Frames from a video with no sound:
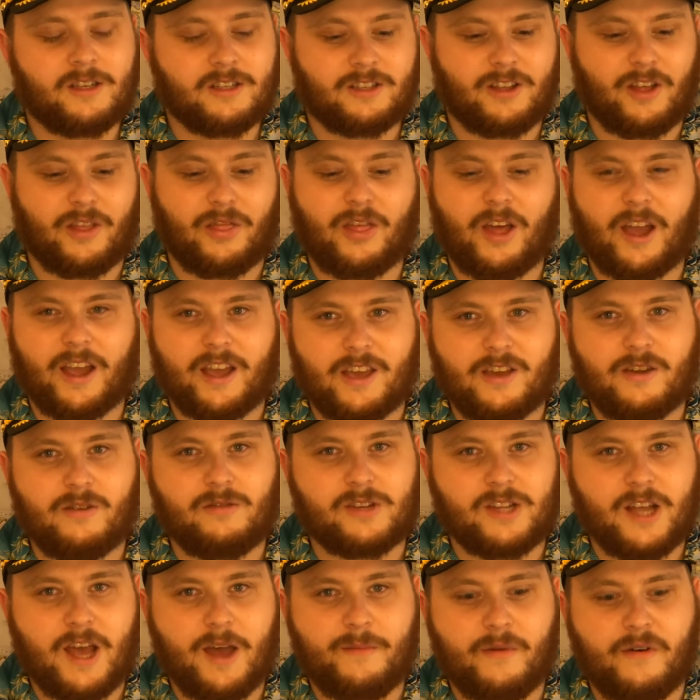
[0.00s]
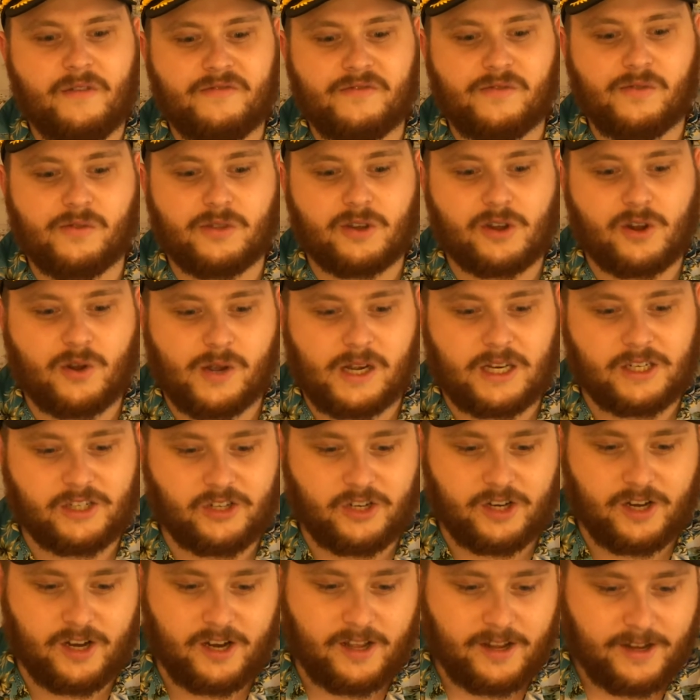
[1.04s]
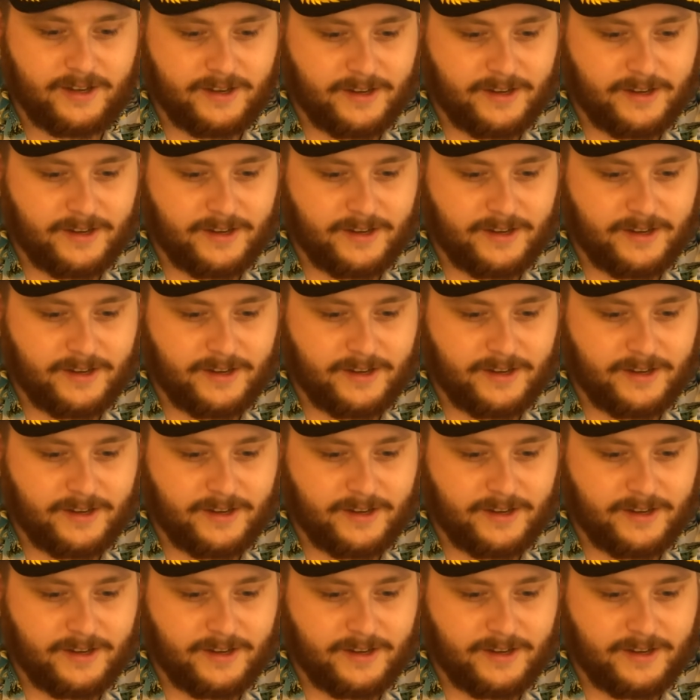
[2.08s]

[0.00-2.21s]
So thank you, Tim, for the question.